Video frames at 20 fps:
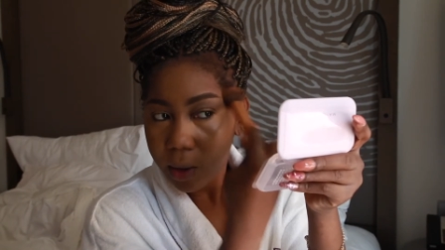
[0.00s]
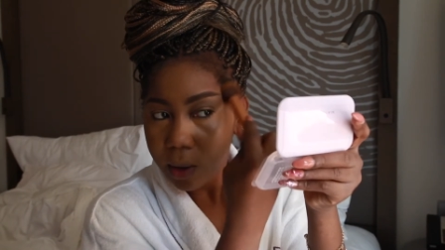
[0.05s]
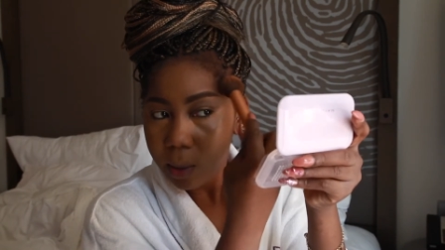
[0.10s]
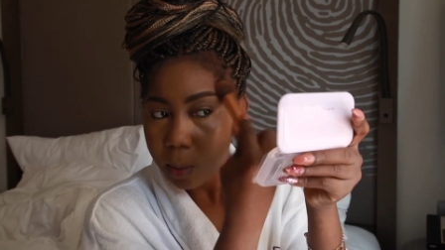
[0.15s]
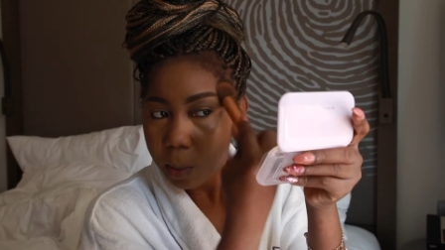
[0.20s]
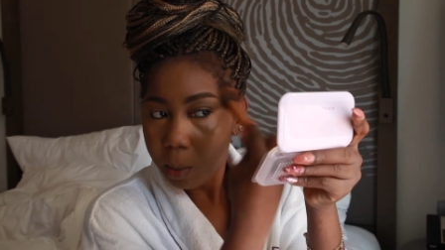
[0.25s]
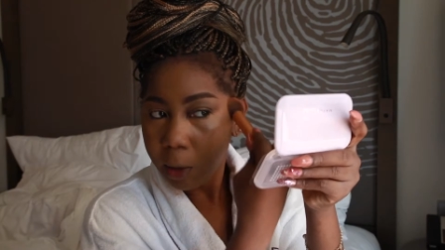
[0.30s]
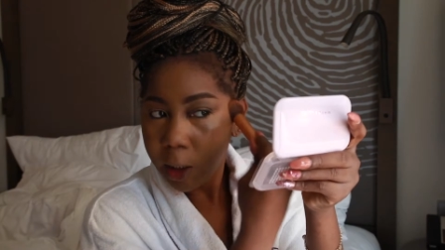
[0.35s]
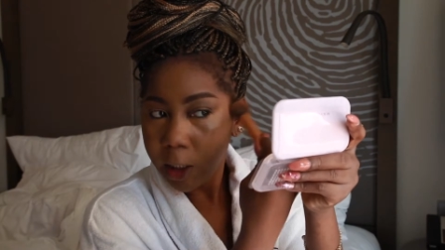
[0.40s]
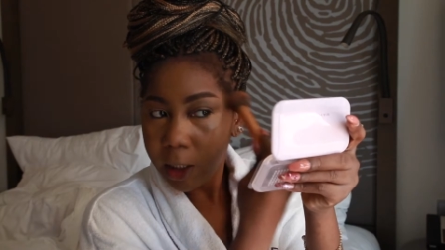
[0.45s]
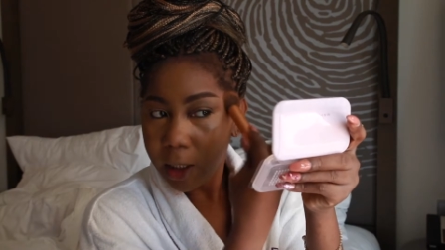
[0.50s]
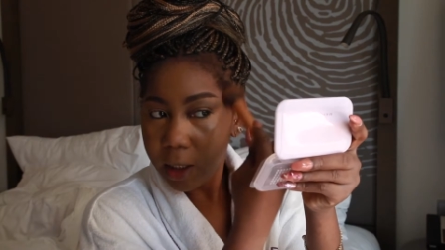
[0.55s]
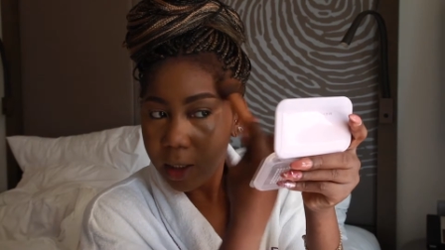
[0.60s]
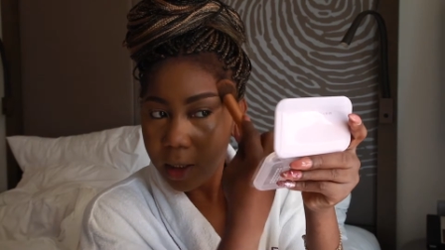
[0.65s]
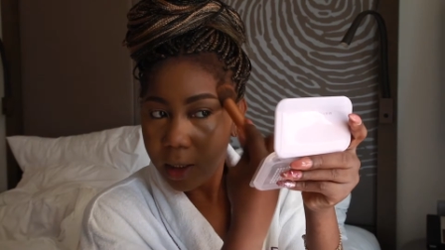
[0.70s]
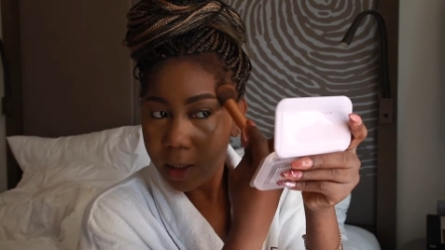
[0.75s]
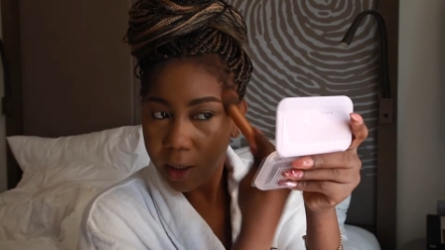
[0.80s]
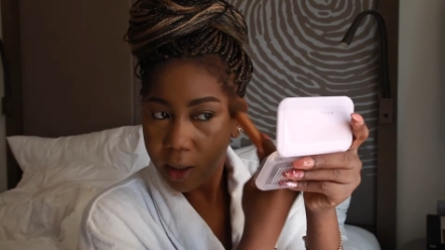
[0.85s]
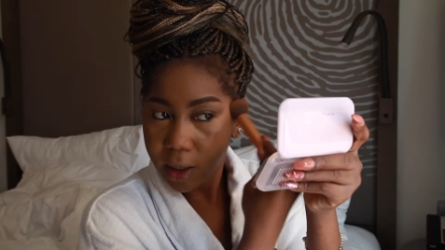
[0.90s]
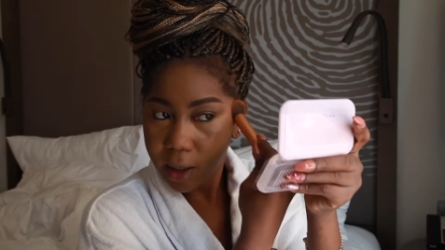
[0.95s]

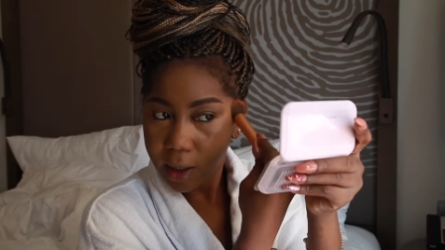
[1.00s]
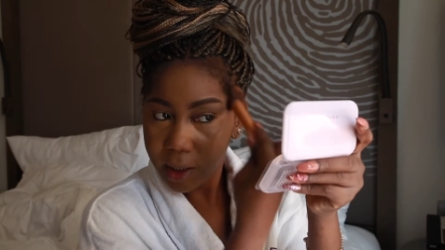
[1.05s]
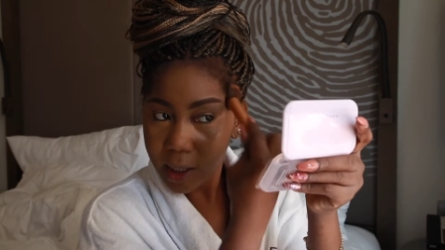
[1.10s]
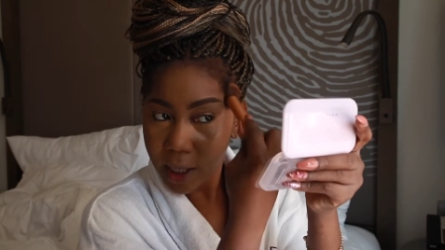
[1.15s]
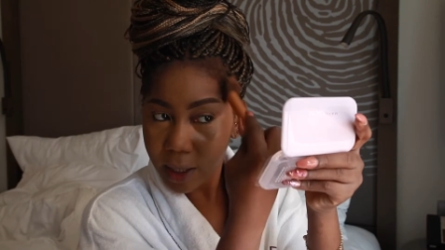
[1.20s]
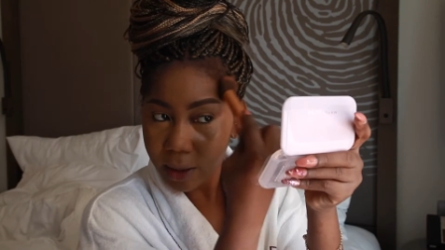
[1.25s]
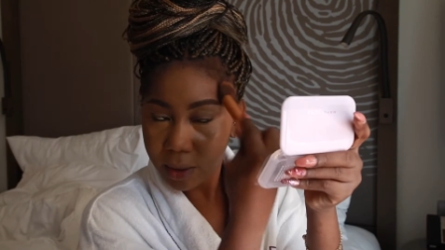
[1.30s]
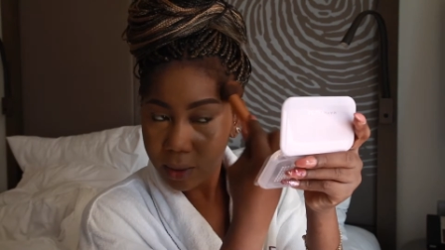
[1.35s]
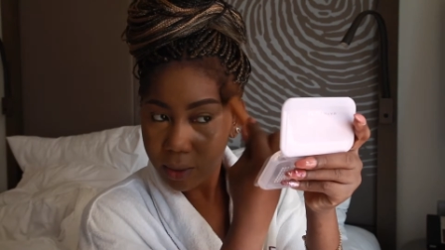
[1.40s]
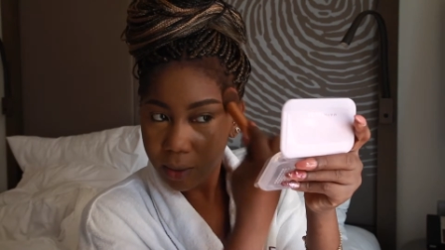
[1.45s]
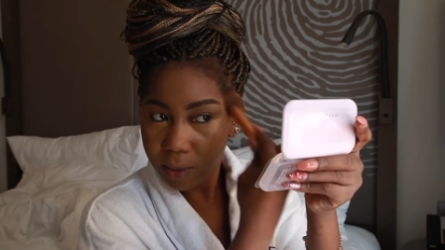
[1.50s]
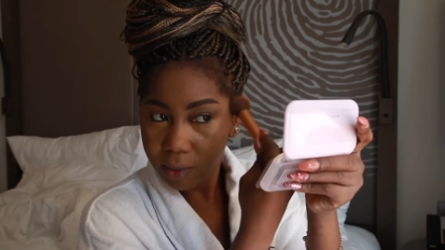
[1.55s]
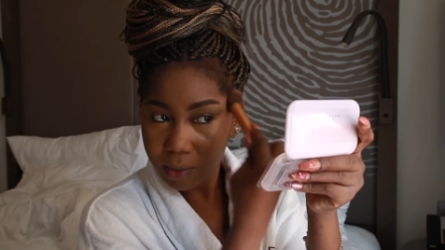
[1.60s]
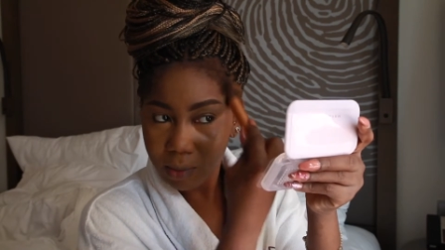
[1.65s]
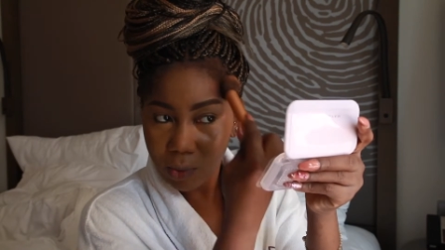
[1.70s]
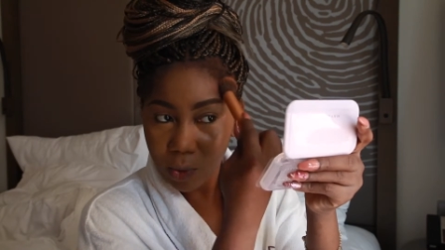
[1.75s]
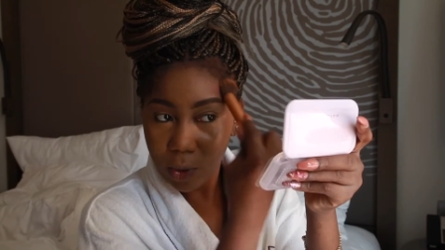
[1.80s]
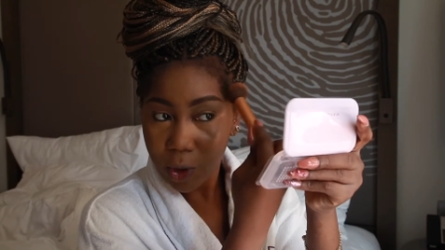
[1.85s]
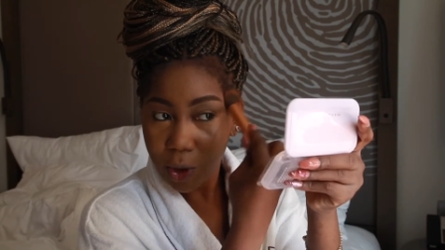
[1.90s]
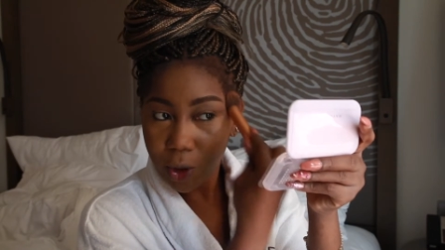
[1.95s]
money, because
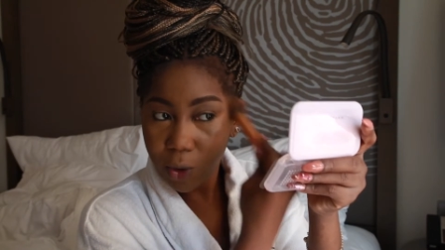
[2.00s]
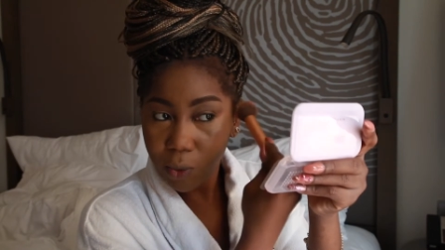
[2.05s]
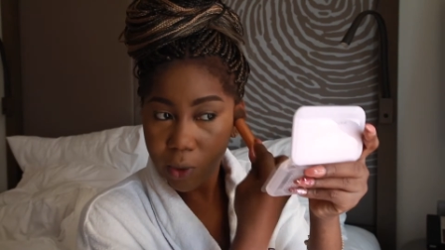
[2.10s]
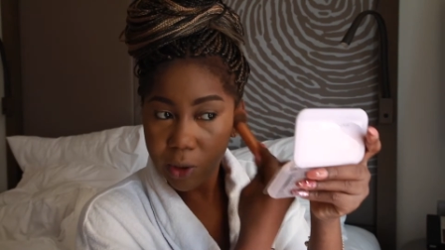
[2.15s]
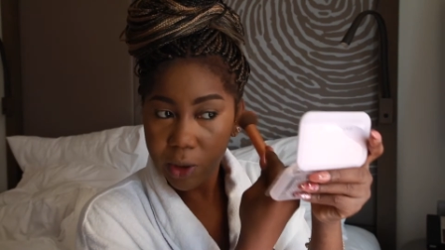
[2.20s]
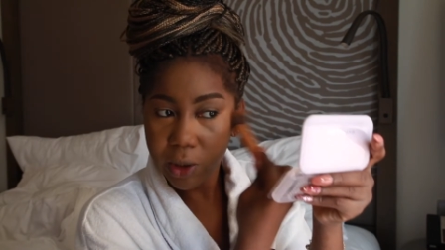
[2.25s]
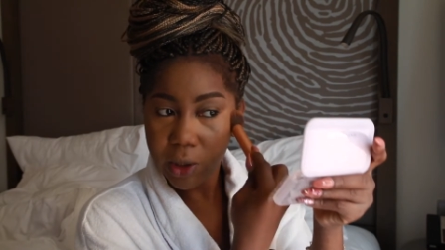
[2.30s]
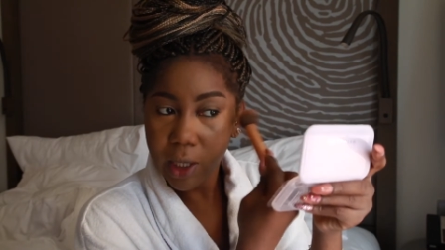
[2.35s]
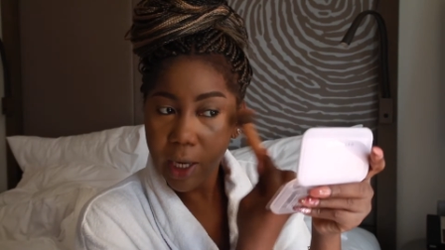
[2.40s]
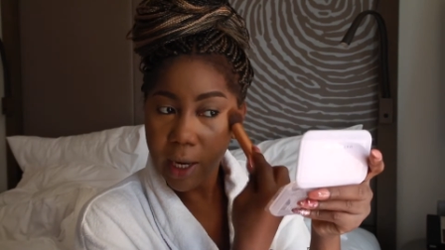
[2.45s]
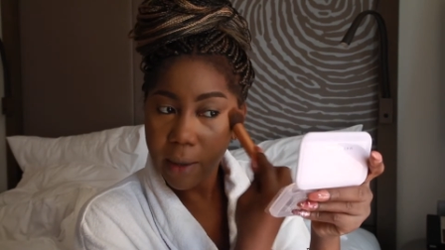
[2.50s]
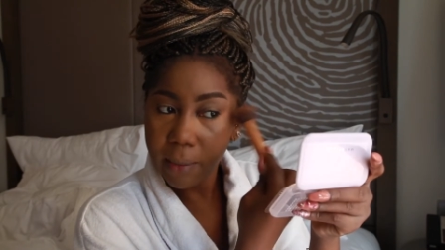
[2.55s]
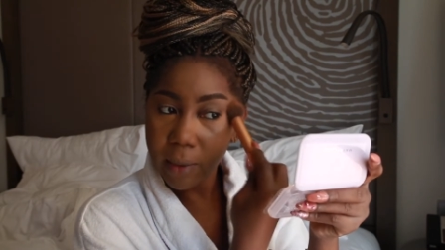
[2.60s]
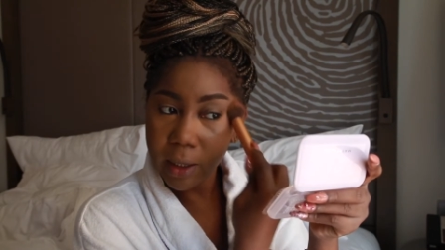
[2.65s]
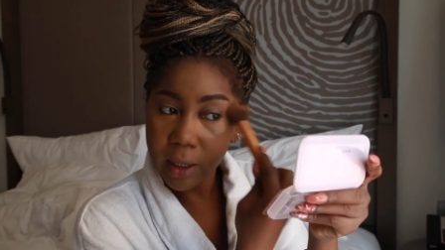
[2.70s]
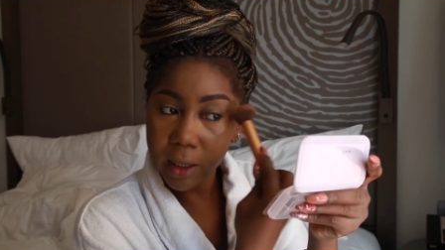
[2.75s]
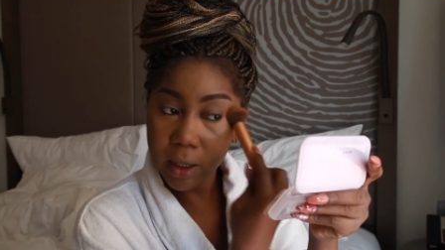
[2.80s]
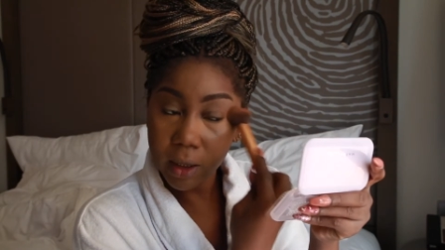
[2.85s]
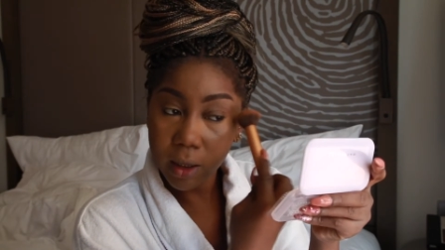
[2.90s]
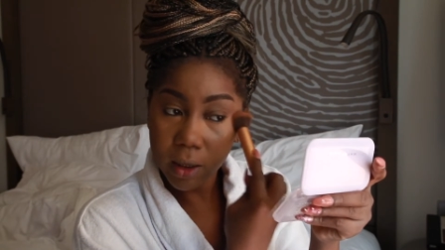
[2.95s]
once you work you got
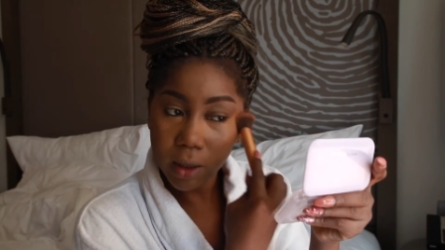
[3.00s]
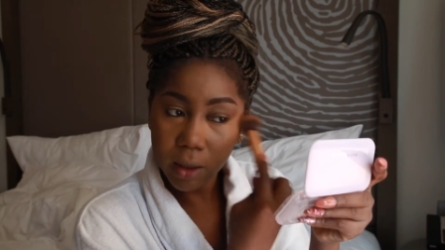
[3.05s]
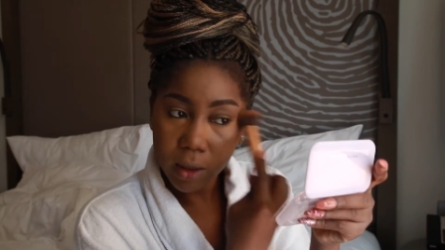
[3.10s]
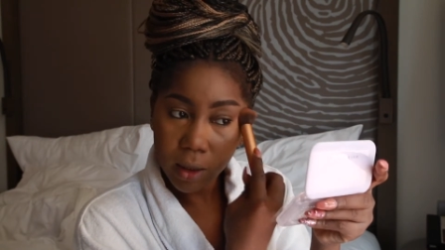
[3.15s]
money.